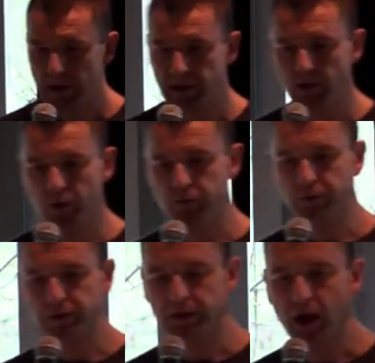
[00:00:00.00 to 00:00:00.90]
why
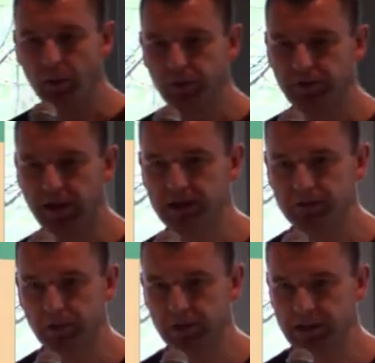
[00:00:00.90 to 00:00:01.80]
over the couple
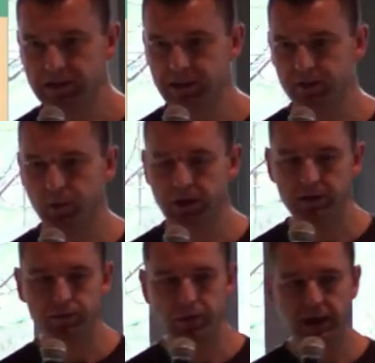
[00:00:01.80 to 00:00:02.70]
next releases,
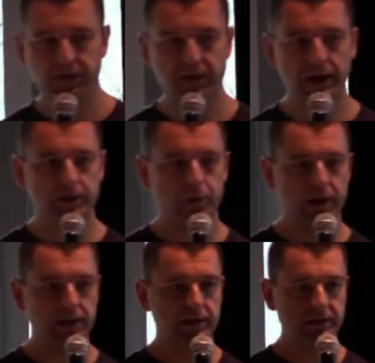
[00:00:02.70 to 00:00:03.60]
we
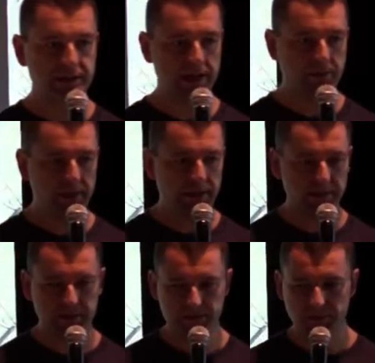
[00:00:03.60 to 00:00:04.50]
reevaluated the same
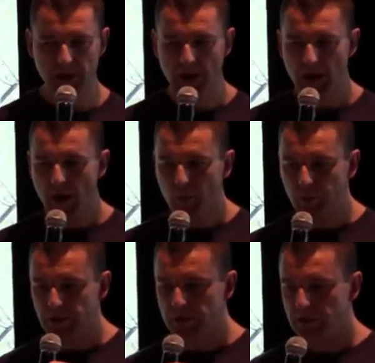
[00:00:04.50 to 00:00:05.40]
mechanism.
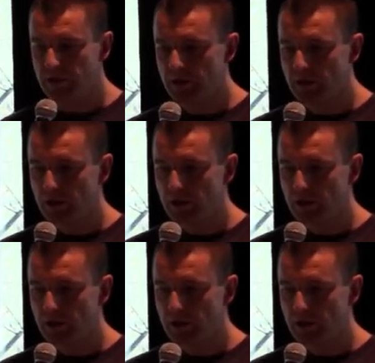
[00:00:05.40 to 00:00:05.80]
We